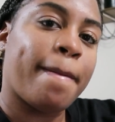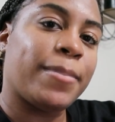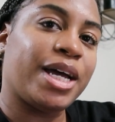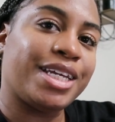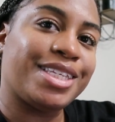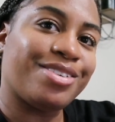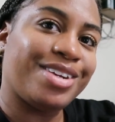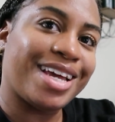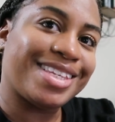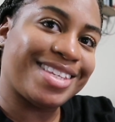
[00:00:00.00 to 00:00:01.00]
But
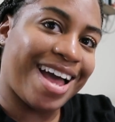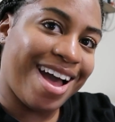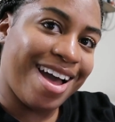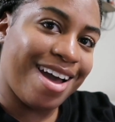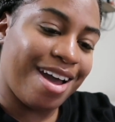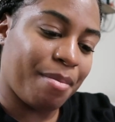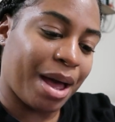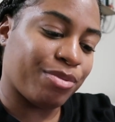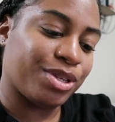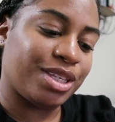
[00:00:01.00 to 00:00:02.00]
until next time,
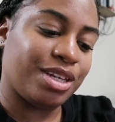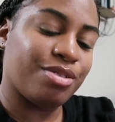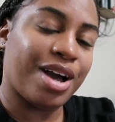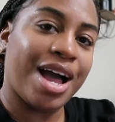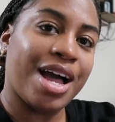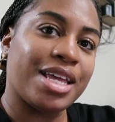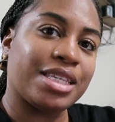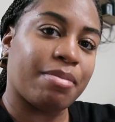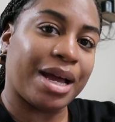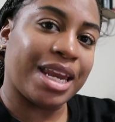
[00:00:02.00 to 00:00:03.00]
I will see you
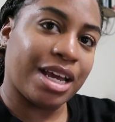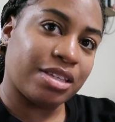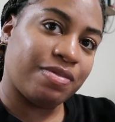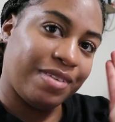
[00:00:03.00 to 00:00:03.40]
guys in my next